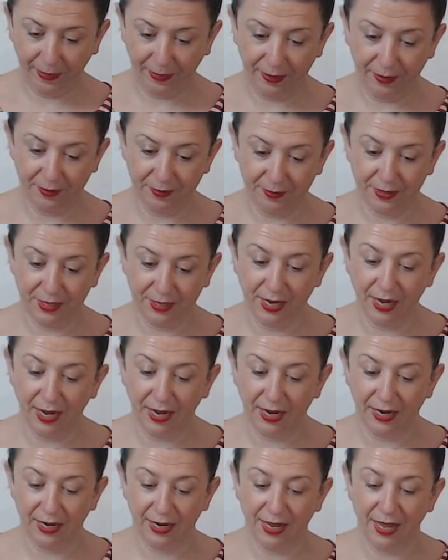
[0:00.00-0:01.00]

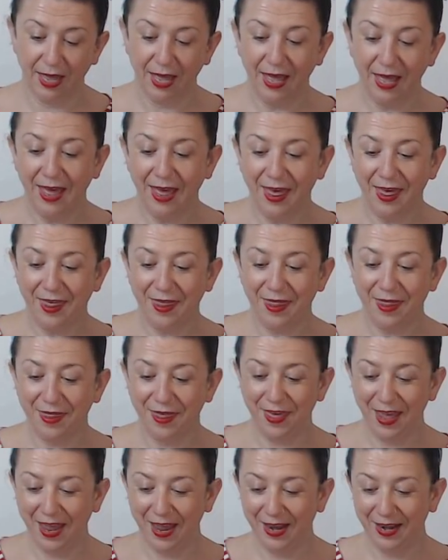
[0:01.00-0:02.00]
Okay.
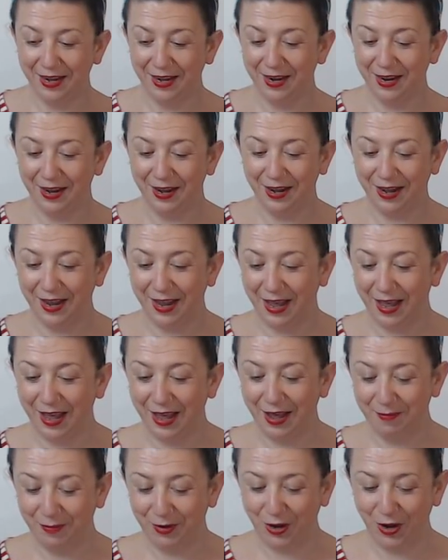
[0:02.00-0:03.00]
Then I
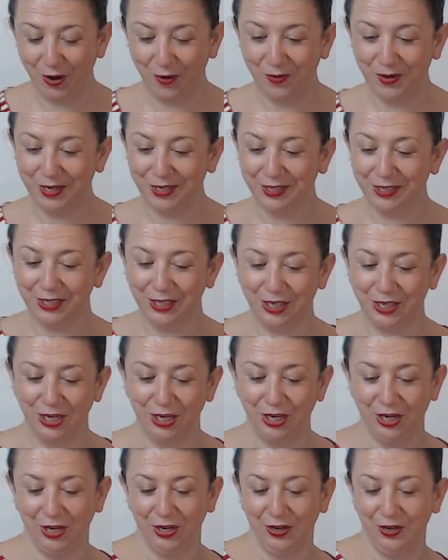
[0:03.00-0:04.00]
am going
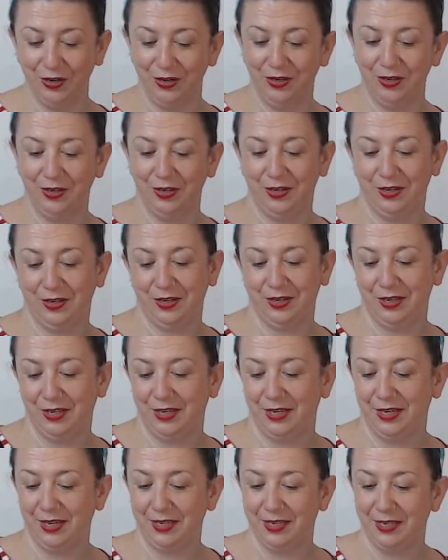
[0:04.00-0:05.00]
to
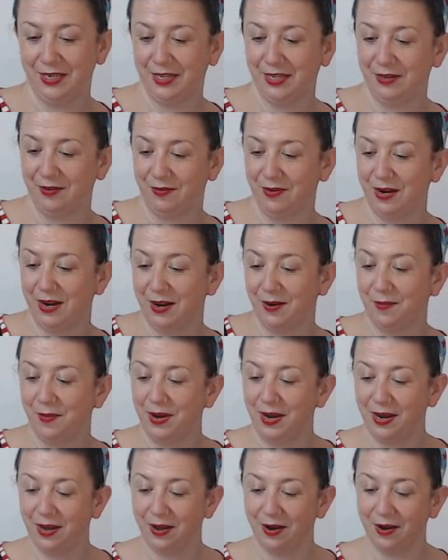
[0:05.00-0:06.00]
get it the right
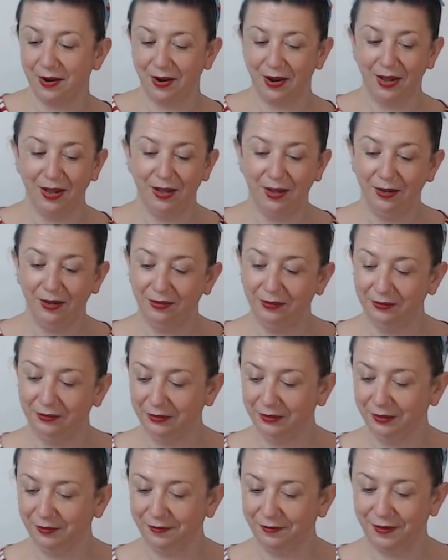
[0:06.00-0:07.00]
way
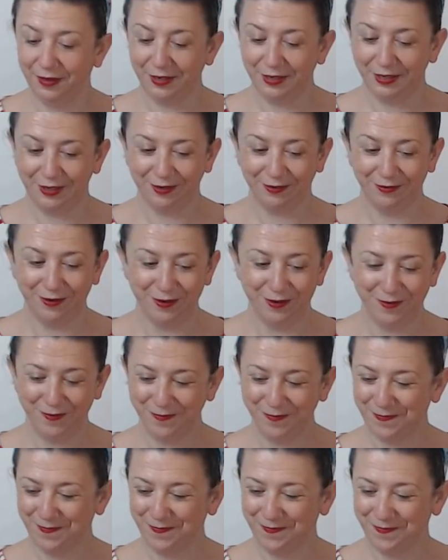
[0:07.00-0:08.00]
around first of all.
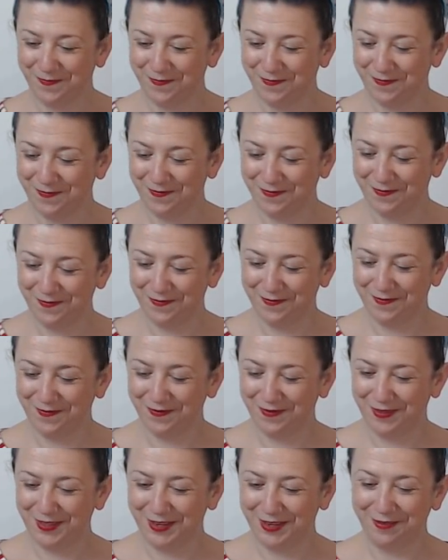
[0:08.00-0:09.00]

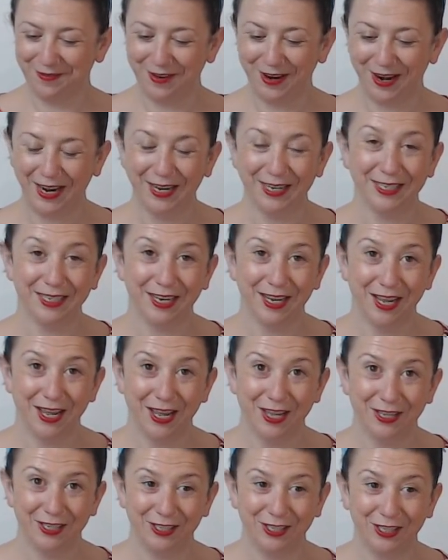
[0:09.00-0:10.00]
Right,
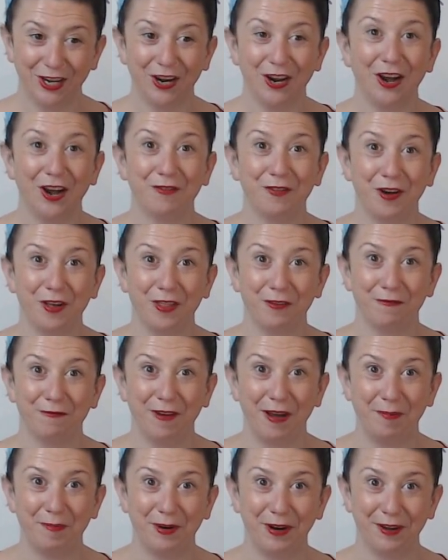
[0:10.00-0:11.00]
so I've got the
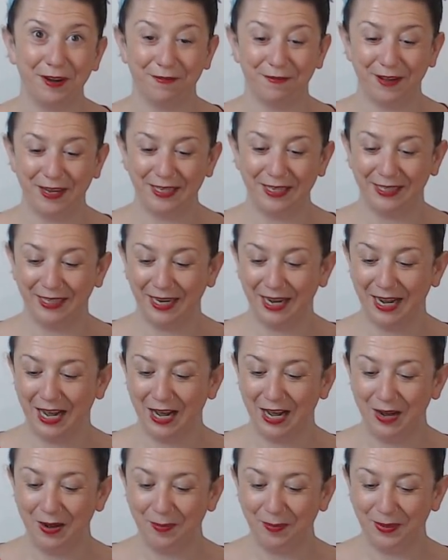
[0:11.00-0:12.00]
fabric facing
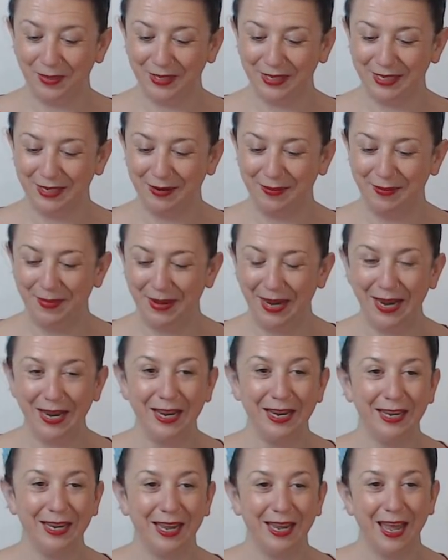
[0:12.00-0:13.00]
up to
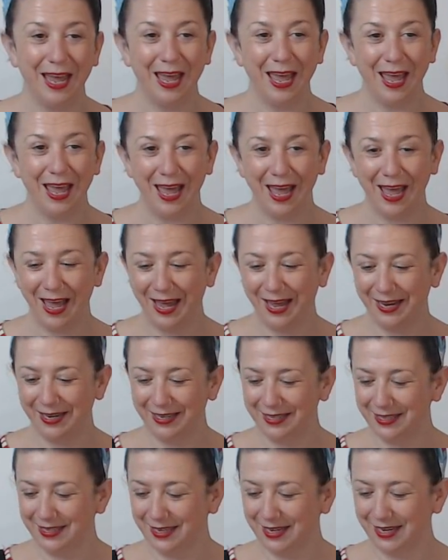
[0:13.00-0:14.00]
me
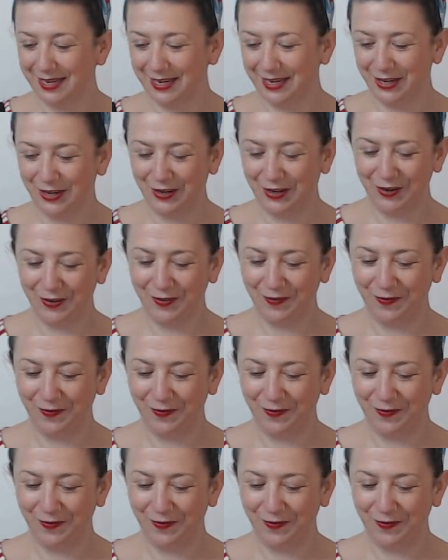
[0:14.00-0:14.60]
and I go